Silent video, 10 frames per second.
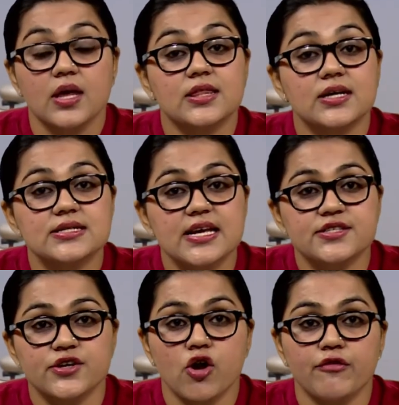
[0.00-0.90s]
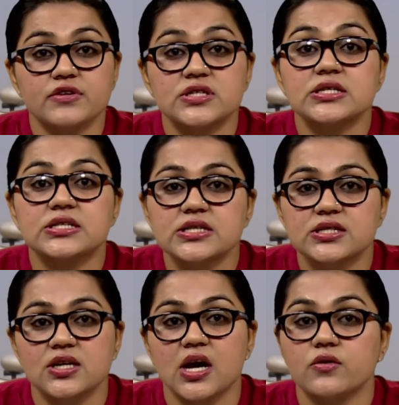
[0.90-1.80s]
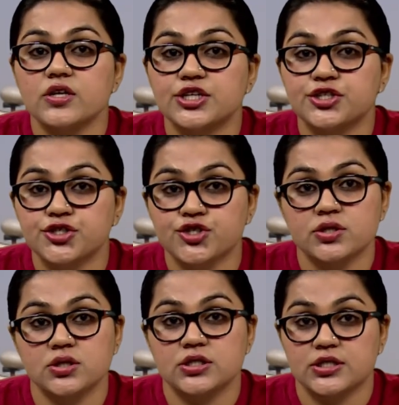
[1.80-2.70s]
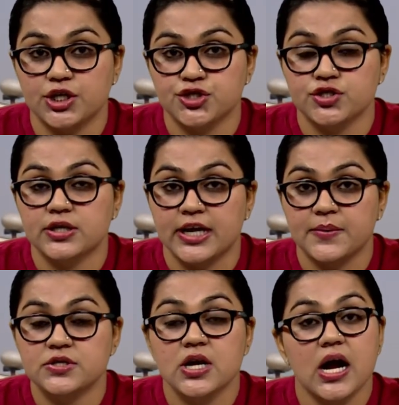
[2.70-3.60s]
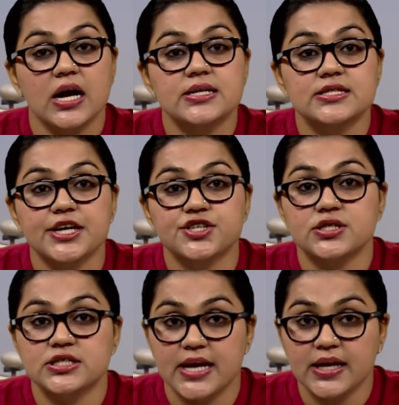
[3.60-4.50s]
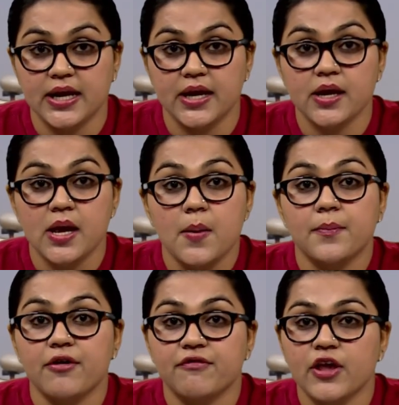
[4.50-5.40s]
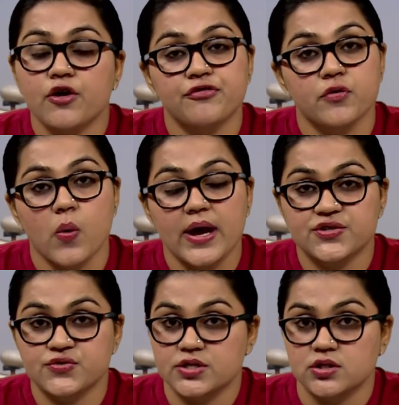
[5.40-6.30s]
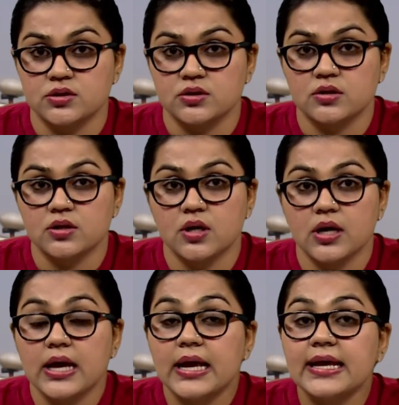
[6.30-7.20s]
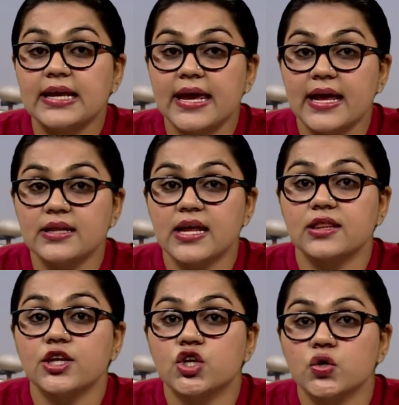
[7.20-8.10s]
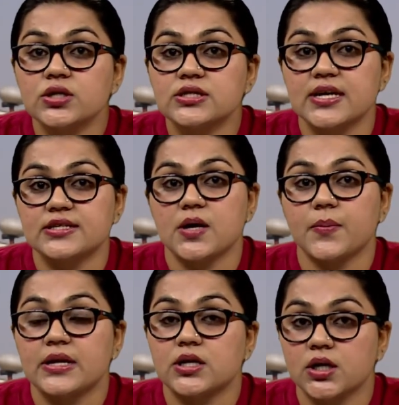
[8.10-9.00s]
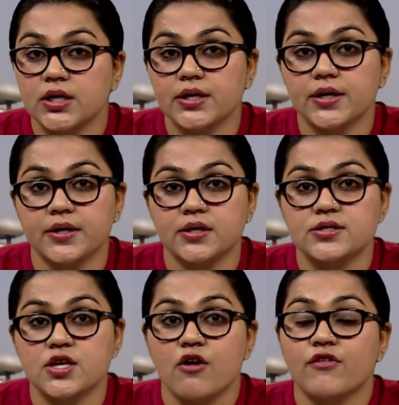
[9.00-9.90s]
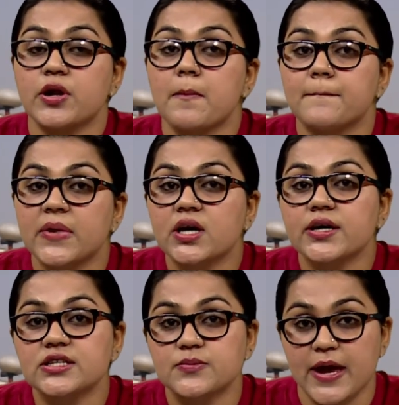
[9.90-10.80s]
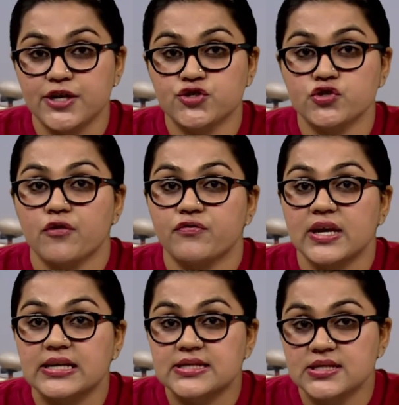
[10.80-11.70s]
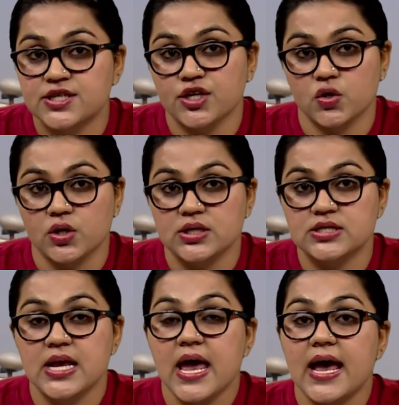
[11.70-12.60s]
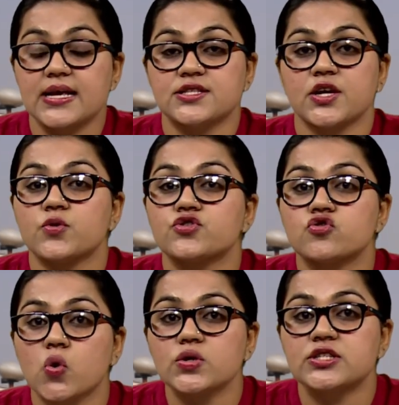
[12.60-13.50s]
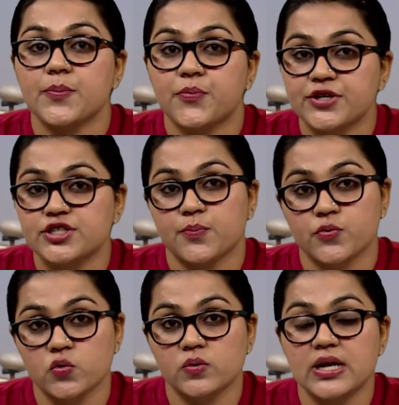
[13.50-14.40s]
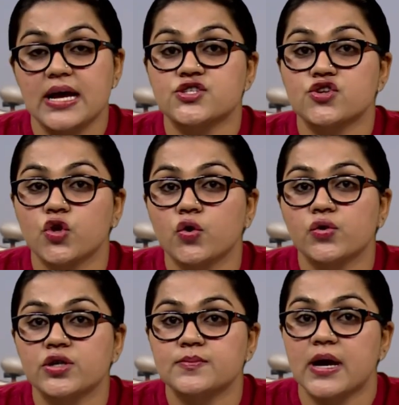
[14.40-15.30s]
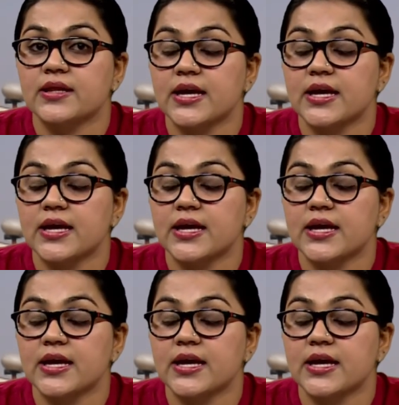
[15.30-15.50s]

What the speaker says: The assessing officer disallowed the additional deduction claimed under Section 10A by way of revised return. He held that the units set up in earlier years were a mere expansion of the existing units as there was no separate approval as a new unit by the